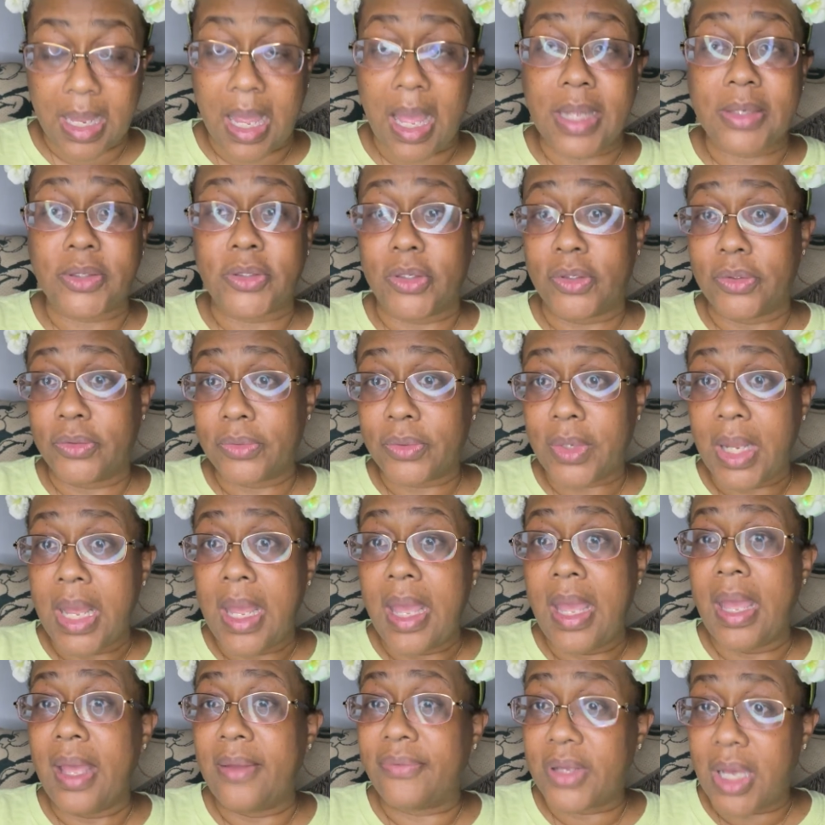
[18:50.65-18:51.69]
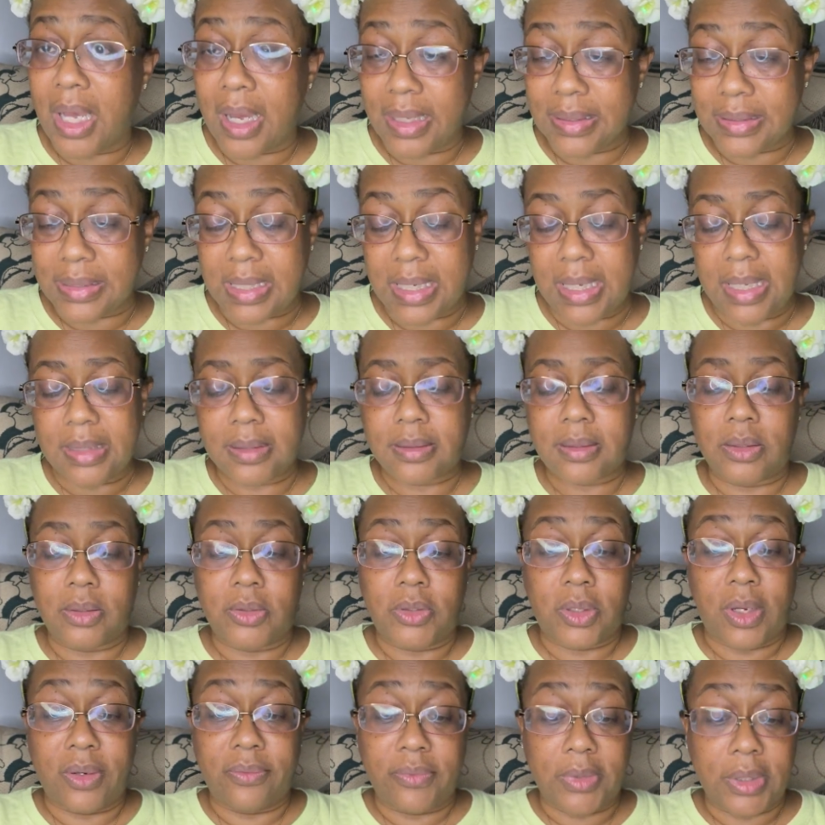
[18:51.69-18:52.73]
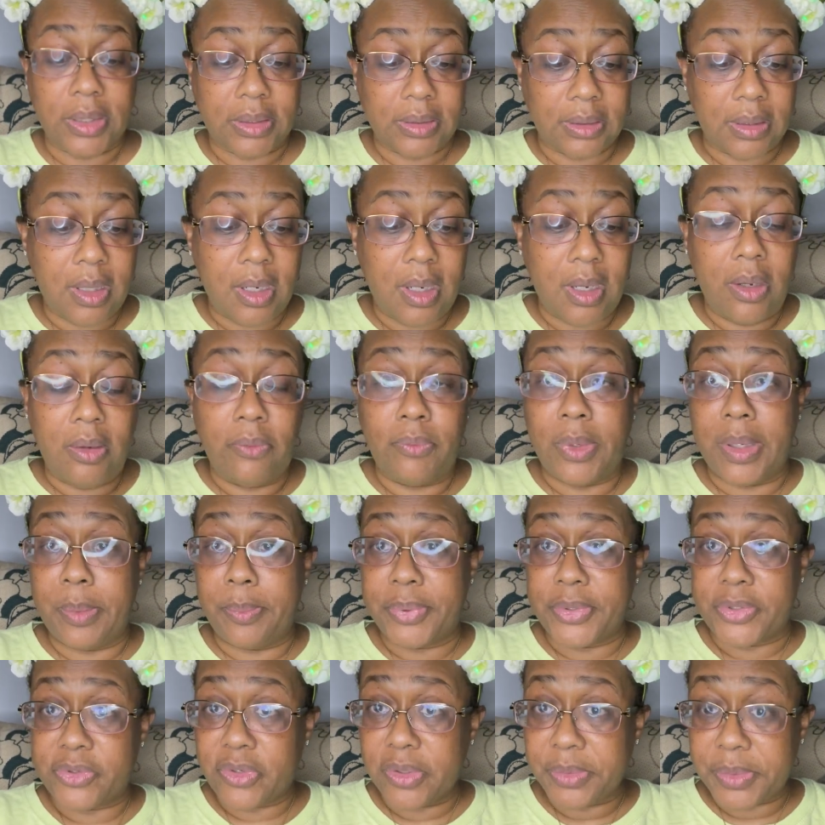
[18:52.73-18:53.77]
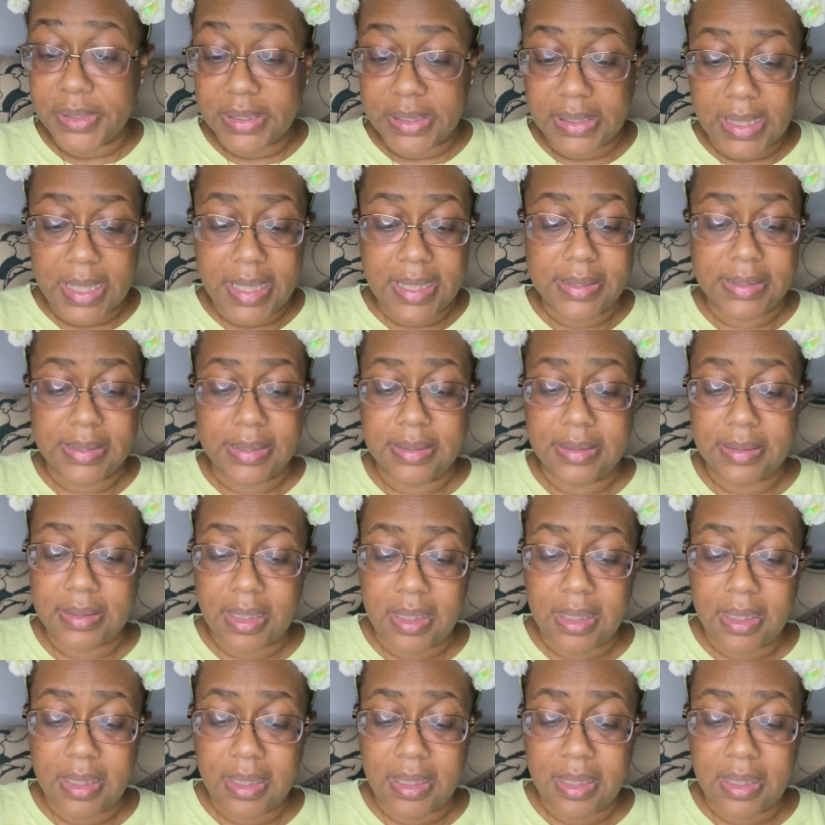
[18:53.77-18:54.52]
I don't have contacts, so I regular wear prescription glasses.